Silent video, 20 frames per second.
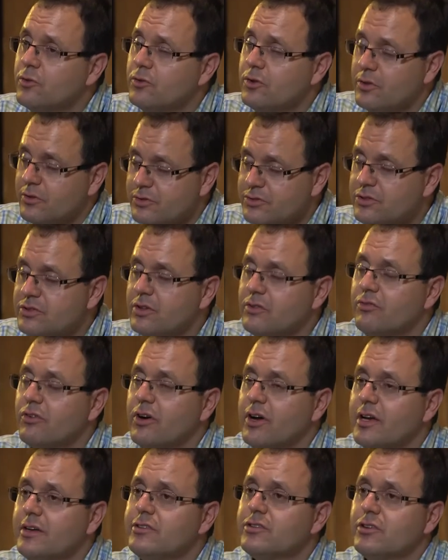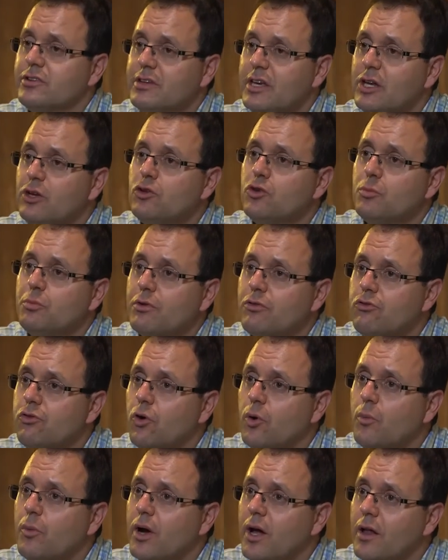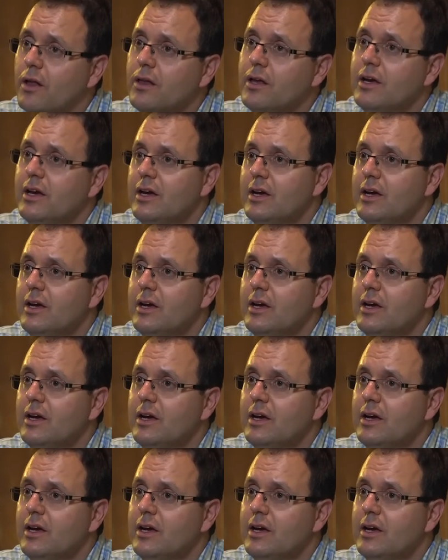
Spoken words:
do the resistant varieties continue to perform well?